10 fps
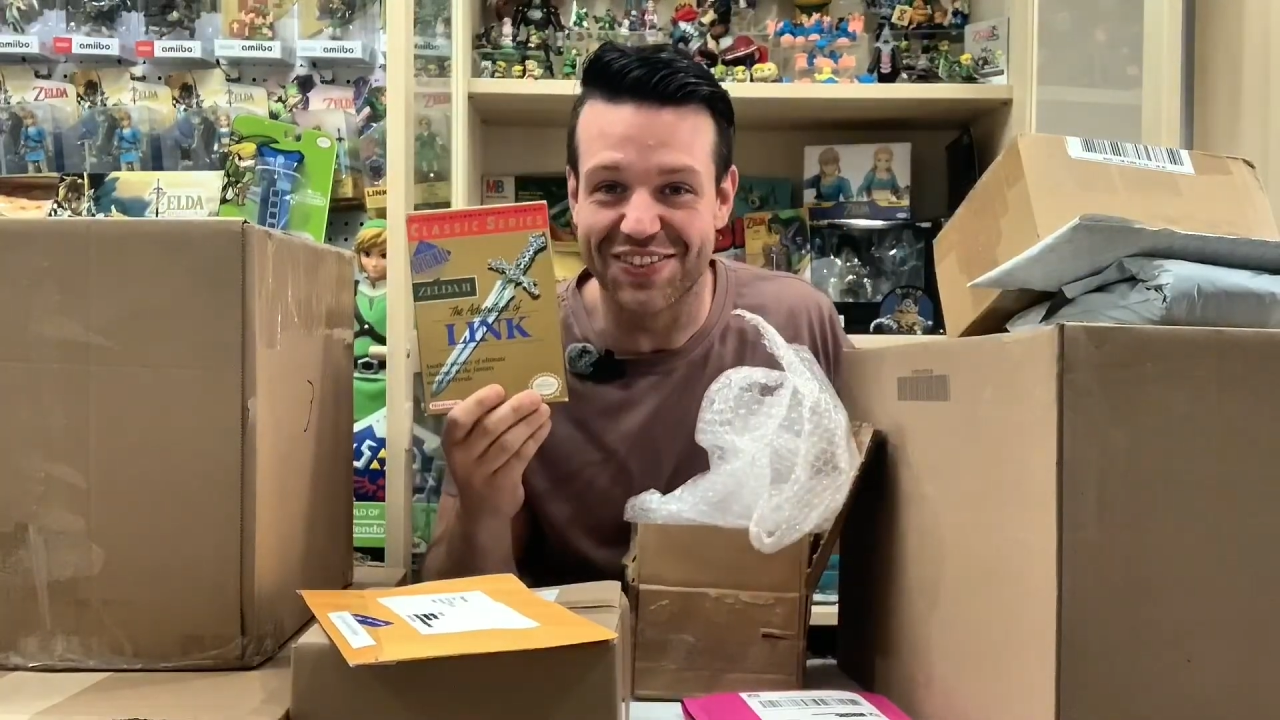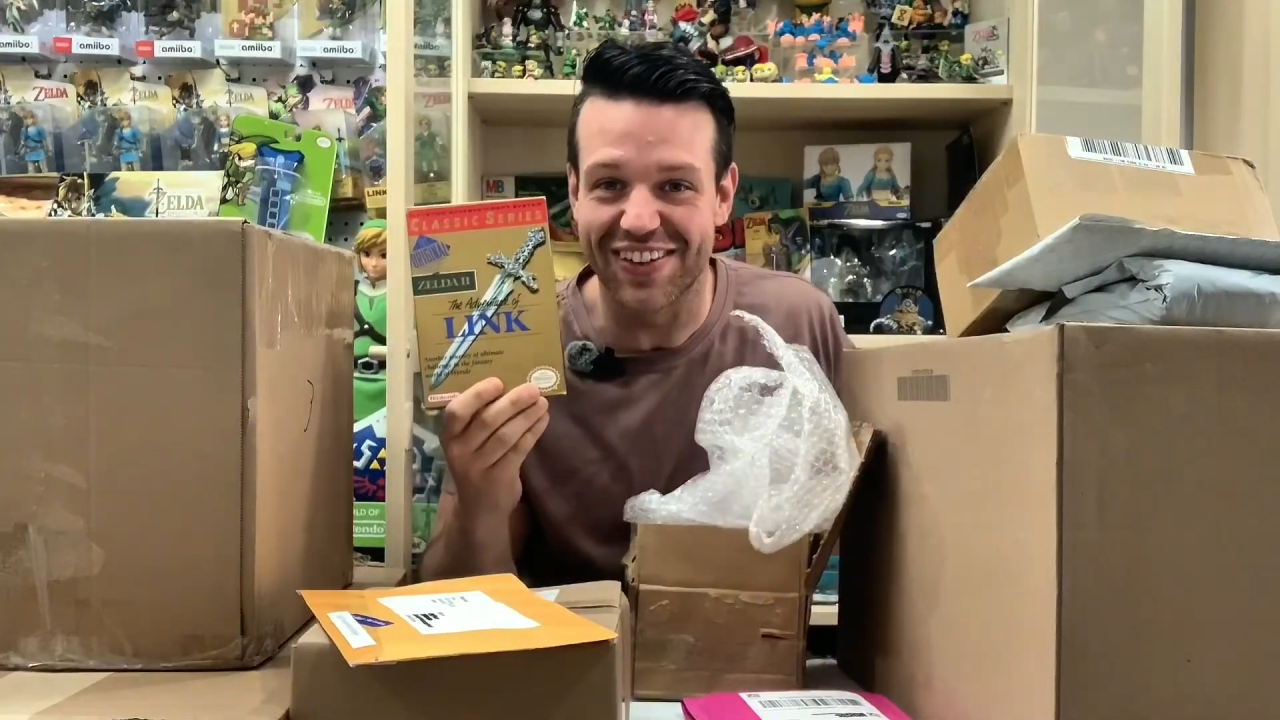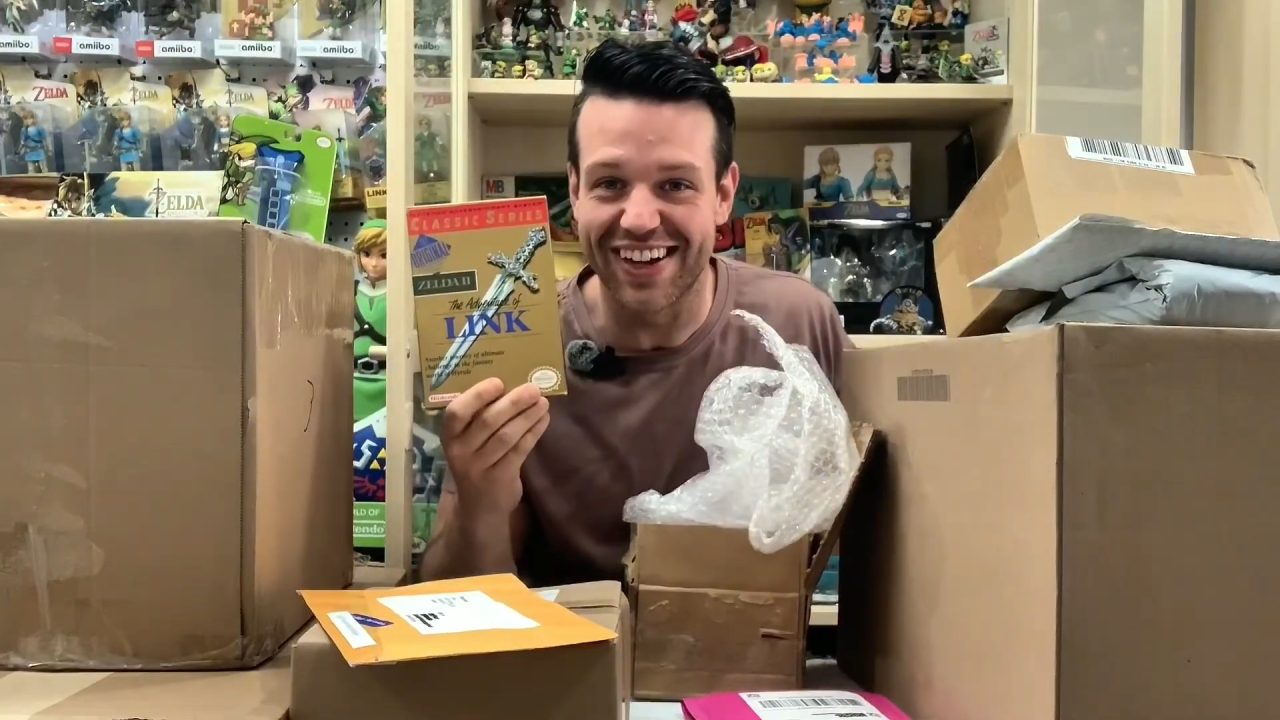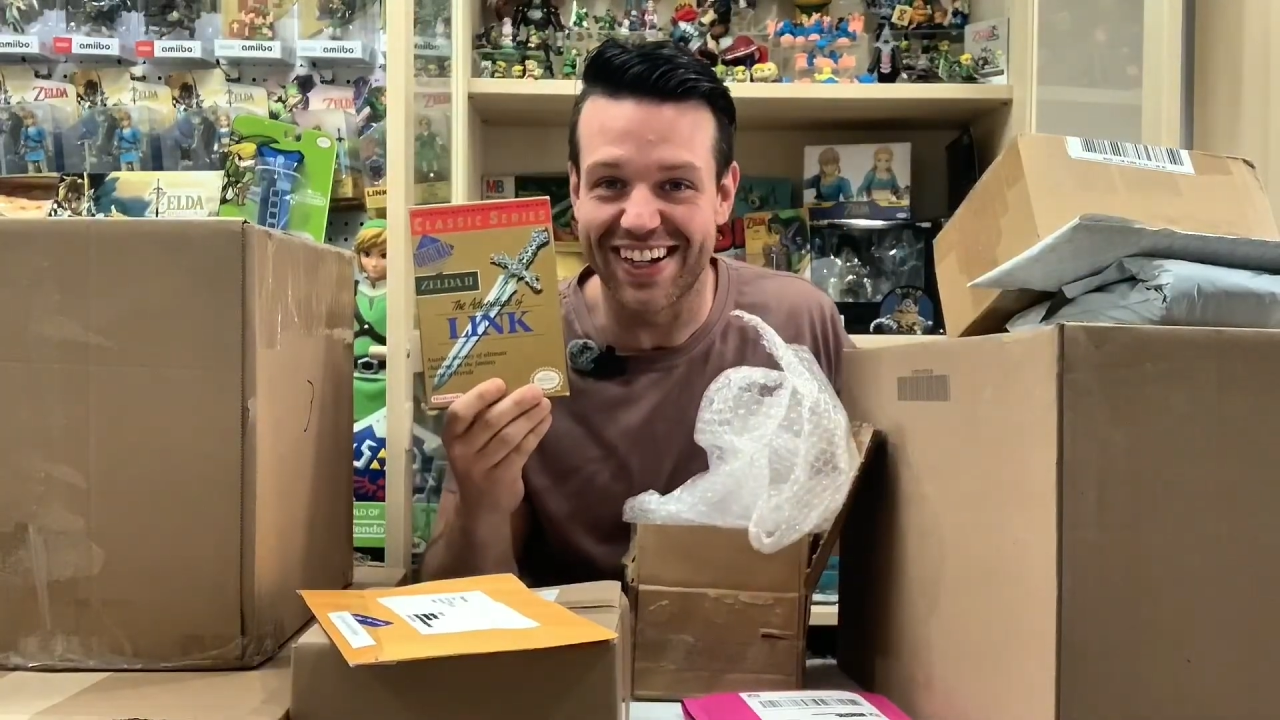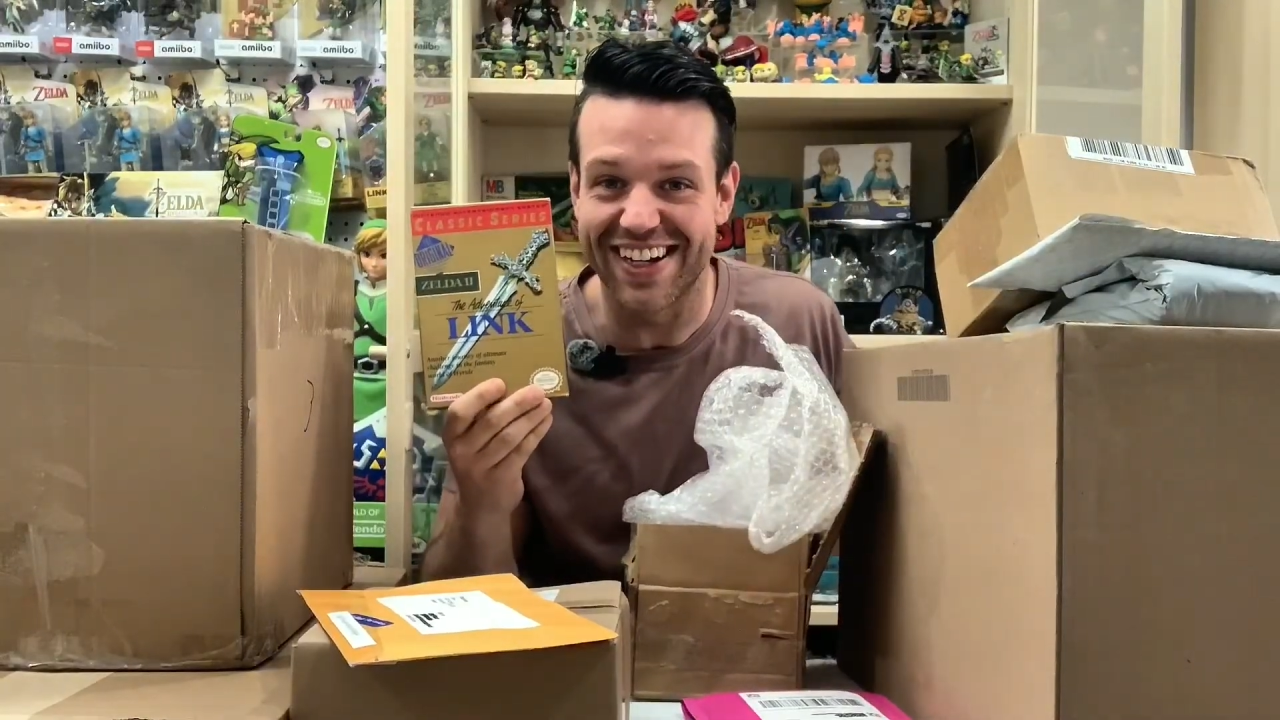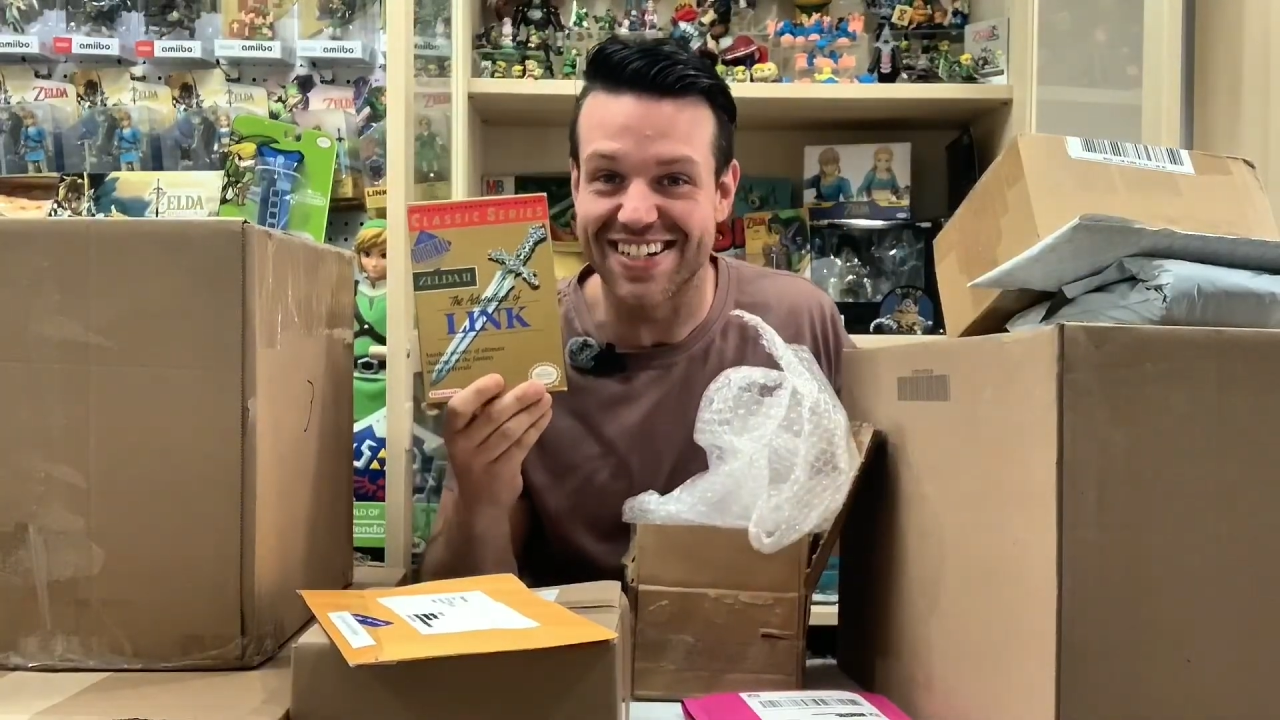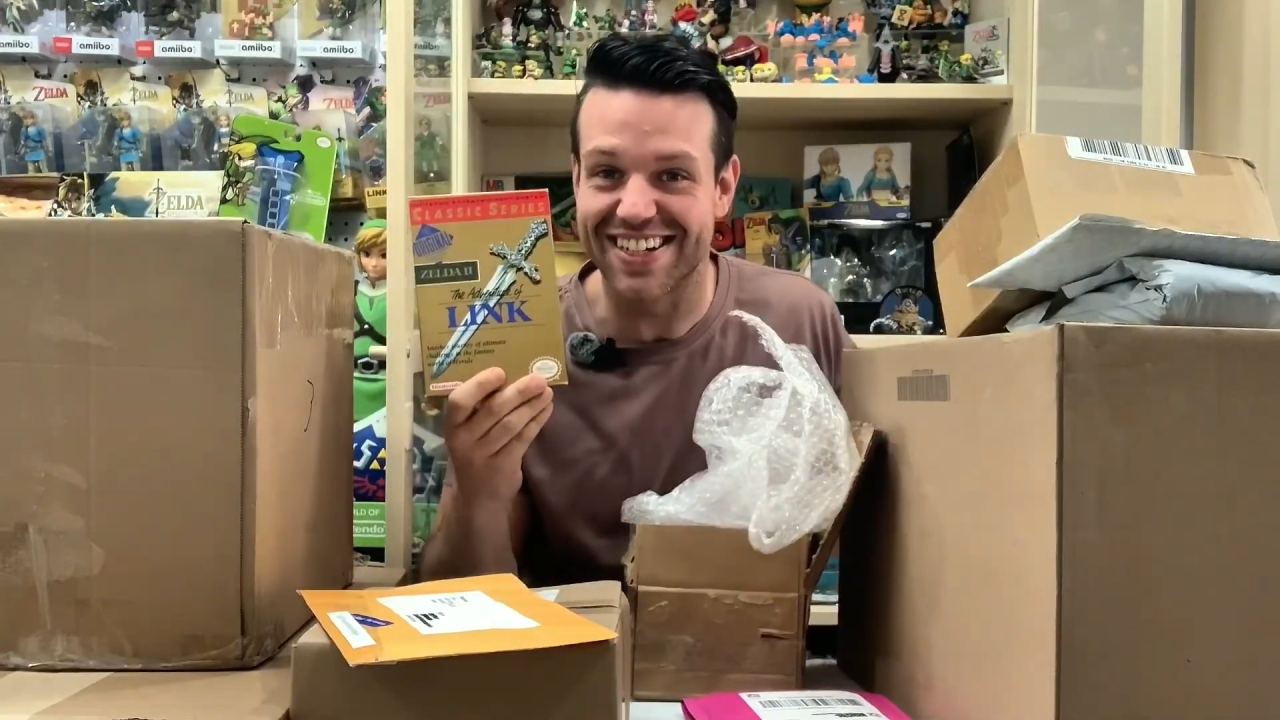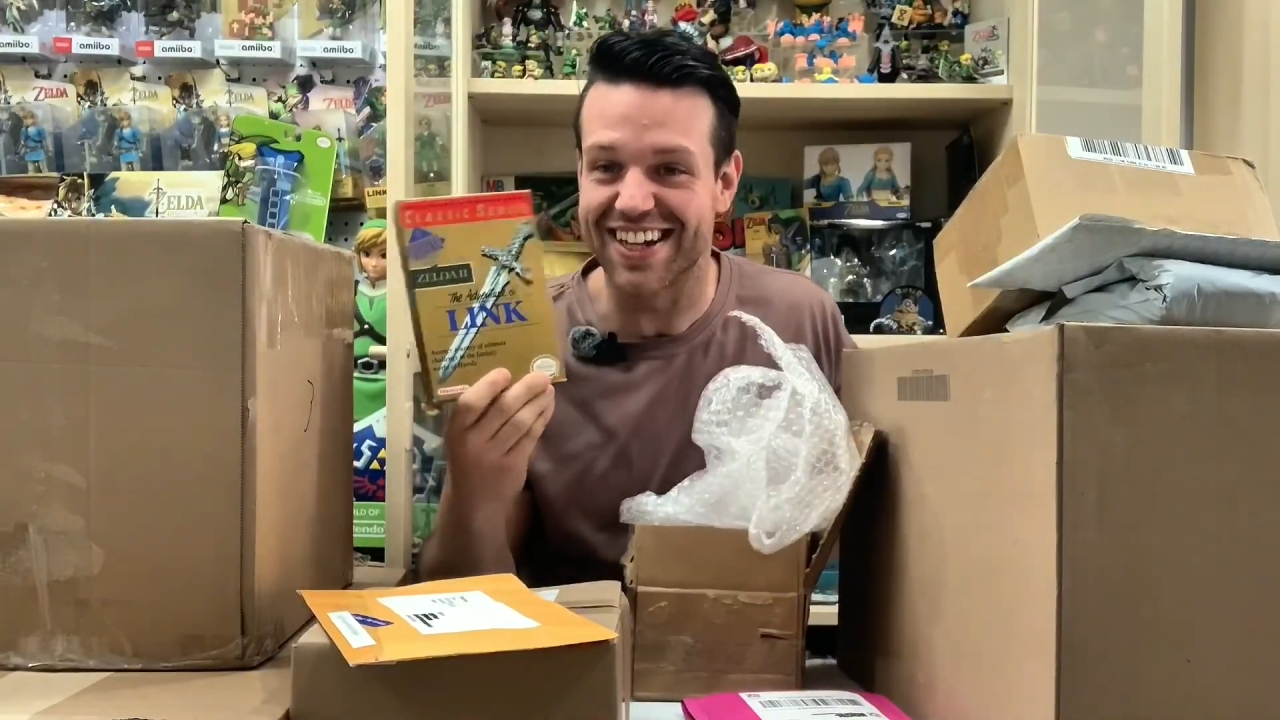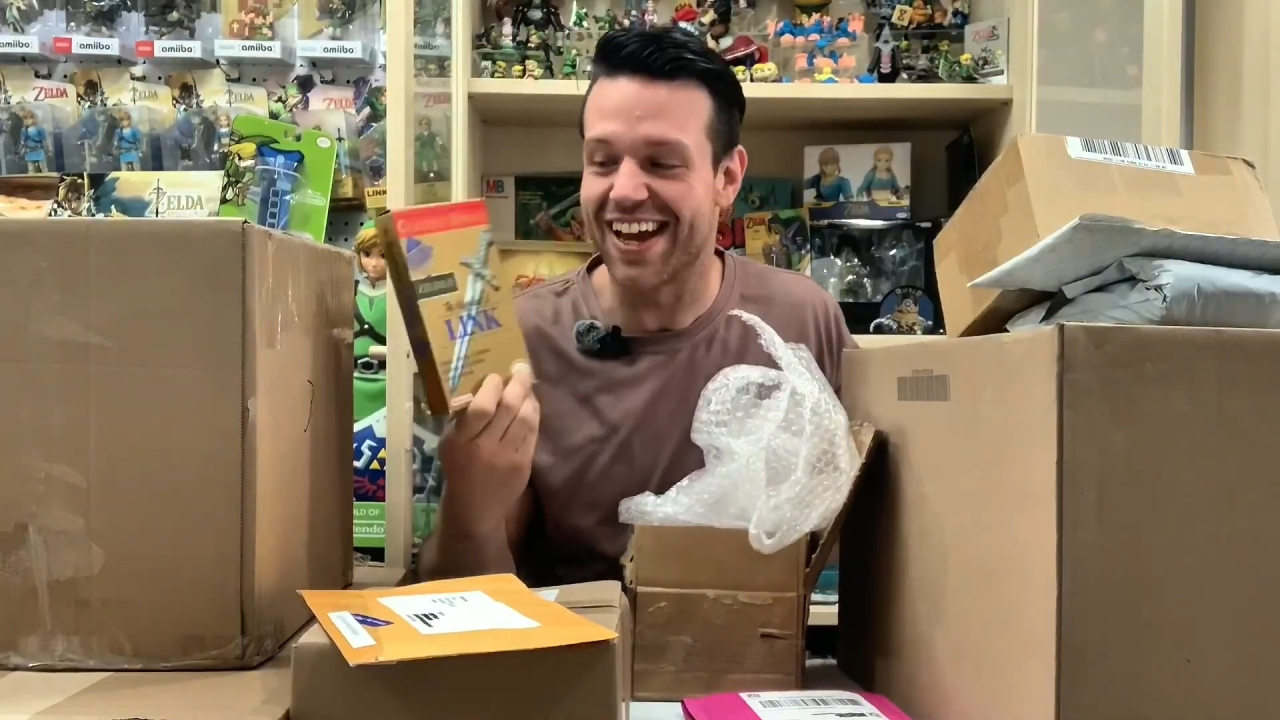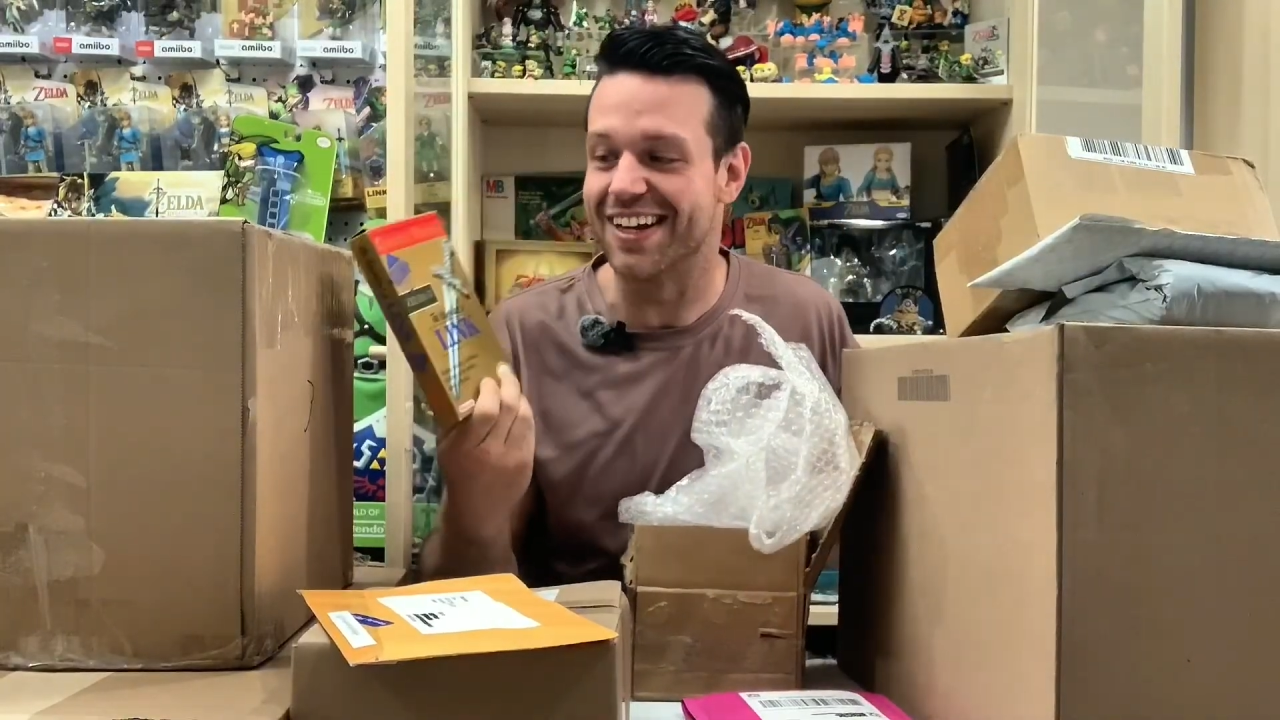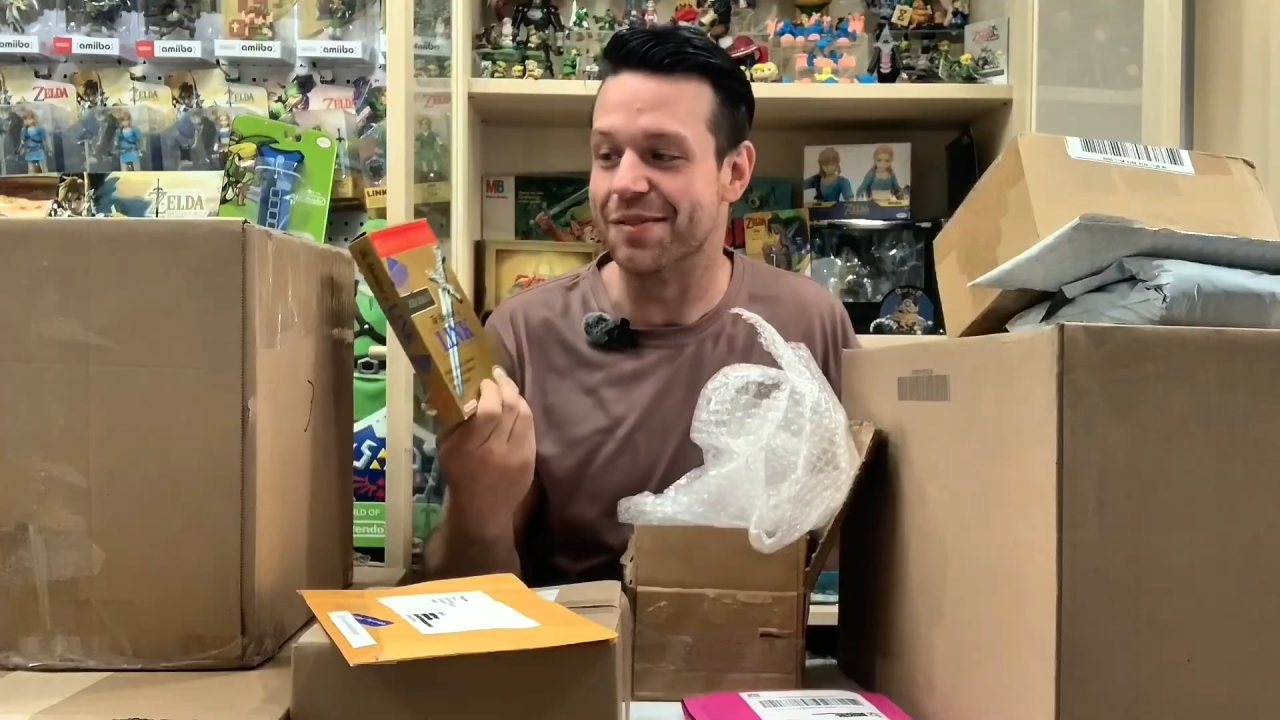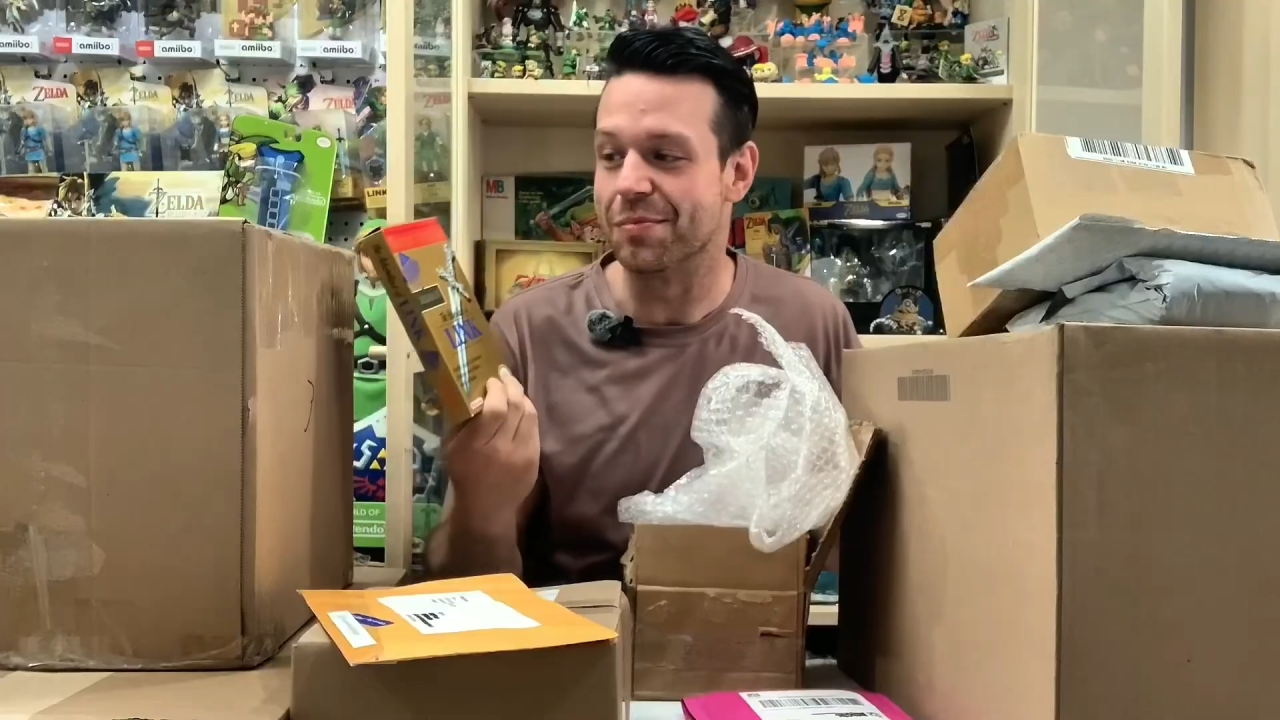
for NES again,